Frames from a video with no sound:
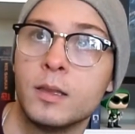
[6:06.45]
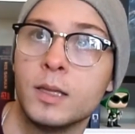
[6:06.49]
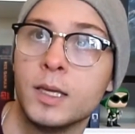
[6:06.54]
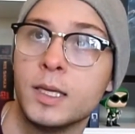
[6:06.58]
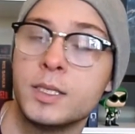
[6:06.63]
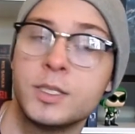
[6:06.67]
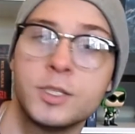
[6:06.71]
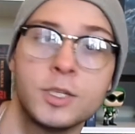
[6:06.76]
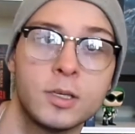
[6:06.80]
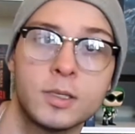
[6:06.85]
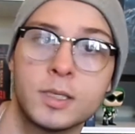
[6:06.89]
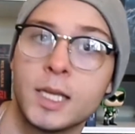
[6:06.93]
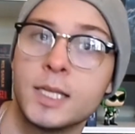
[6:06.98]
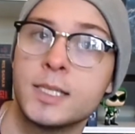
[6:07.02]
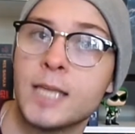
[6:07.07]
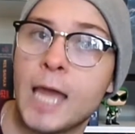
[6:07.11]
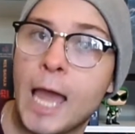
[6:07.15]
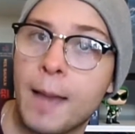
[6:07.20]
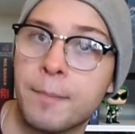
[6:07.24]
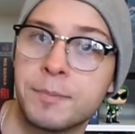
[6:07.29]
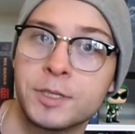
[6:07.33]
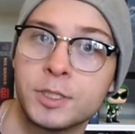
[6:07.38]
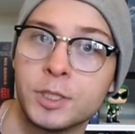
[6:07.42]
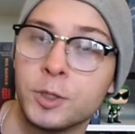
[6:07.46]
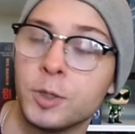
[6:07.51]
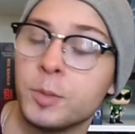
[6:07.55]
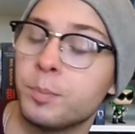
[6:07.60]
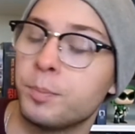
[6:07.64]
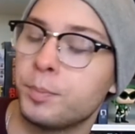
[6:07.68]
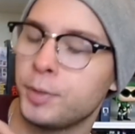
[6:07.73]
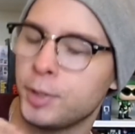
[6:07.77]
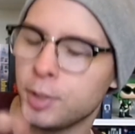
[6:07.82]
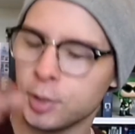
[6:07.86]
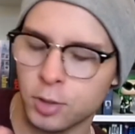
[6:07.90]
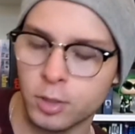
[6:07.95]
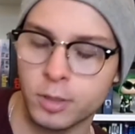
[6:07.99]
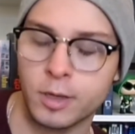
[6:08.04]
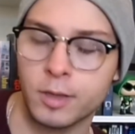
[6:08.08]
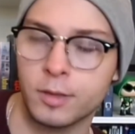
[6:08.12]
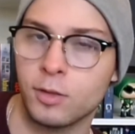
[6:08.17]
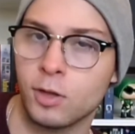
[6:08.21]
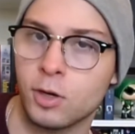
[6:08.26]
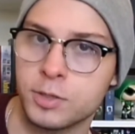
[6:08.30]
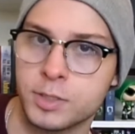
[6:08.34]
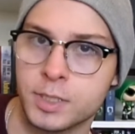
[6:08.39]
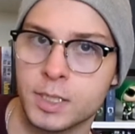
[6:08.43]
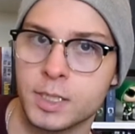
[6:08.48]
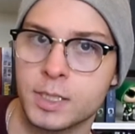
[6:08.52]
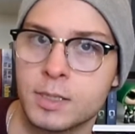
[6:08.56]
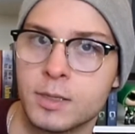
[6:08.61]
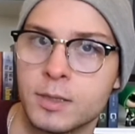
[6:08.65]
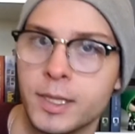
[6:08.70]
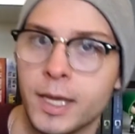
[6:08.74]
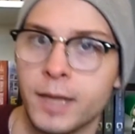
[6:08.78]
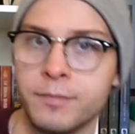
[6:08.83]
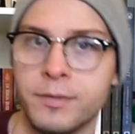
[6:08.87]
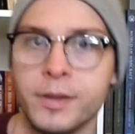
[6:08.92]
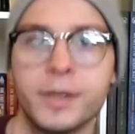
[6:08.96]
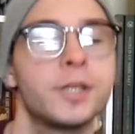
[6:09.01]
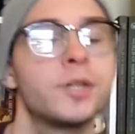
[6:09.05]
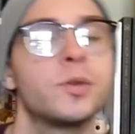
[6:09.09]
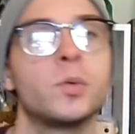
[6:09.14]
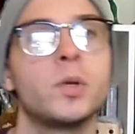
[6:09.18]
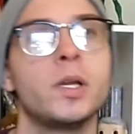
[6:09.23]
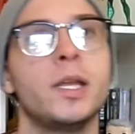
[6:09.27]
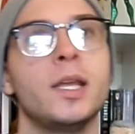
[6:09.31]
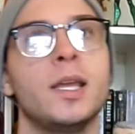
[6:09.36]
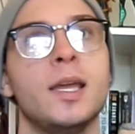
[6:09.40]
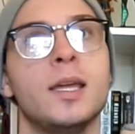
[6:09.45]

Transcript: It's absolute pure catharsis, that victory.